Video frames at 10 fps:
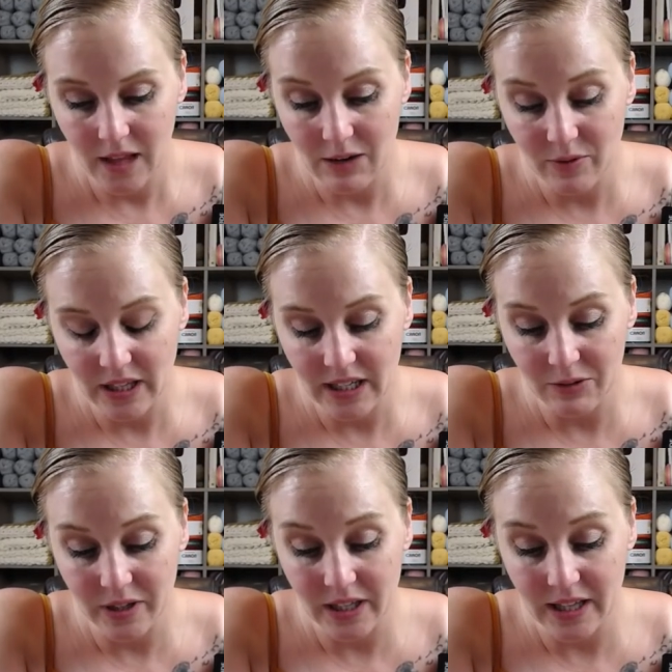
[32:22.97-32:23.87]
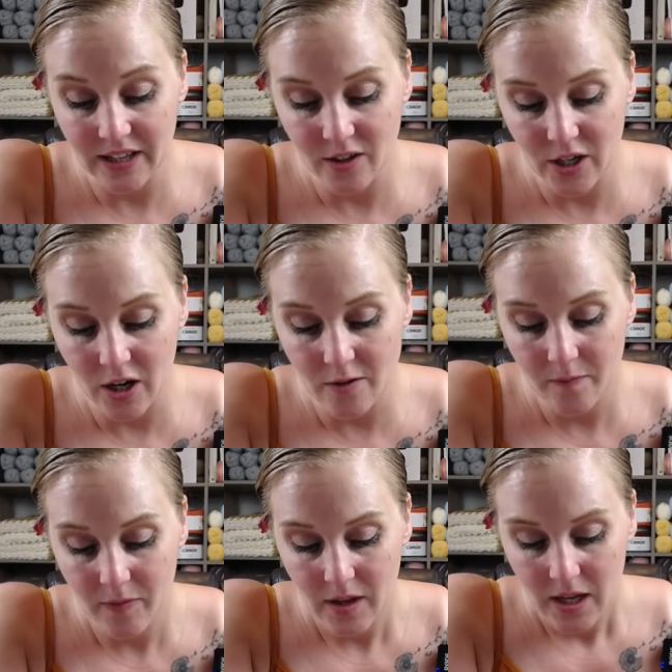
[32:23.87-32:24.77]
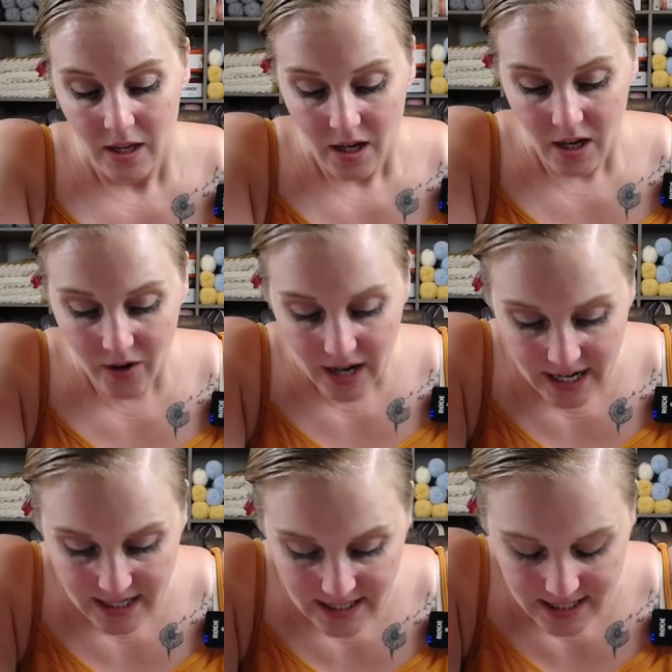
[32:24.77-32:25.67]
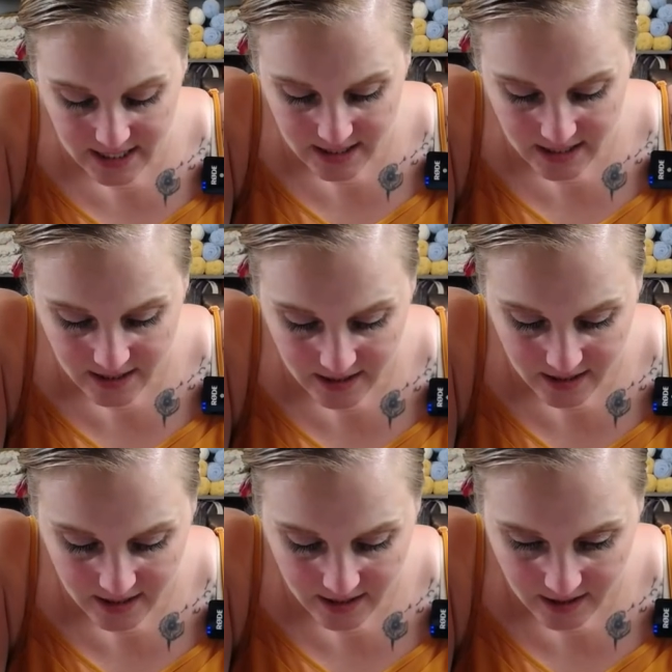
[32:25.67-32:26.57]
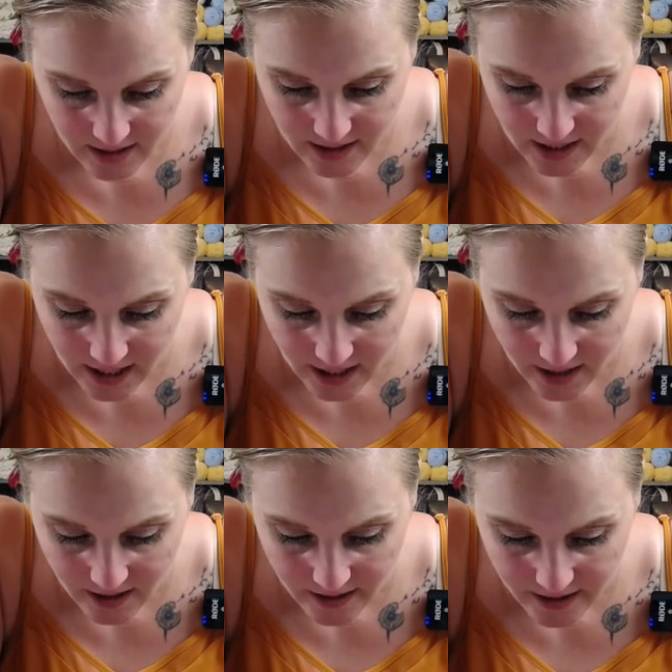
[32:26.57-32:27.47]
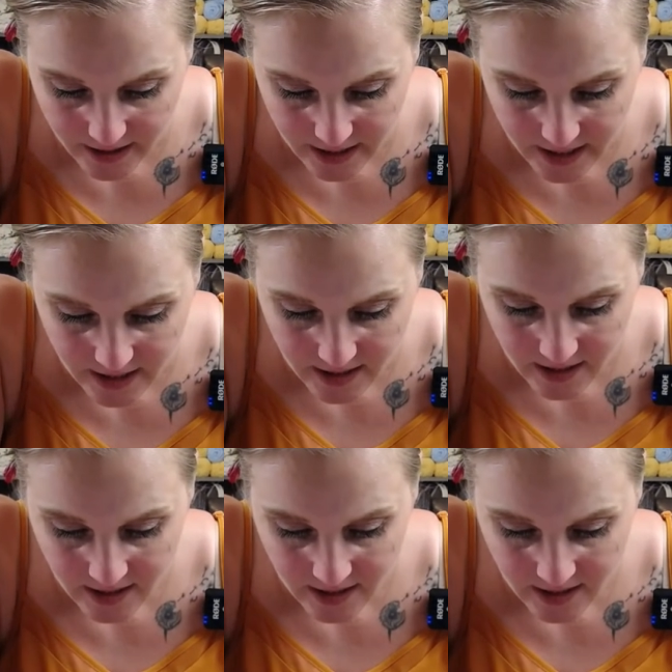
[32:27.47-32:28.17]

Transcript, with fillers: I really, I really like their yarn. All right, Carrie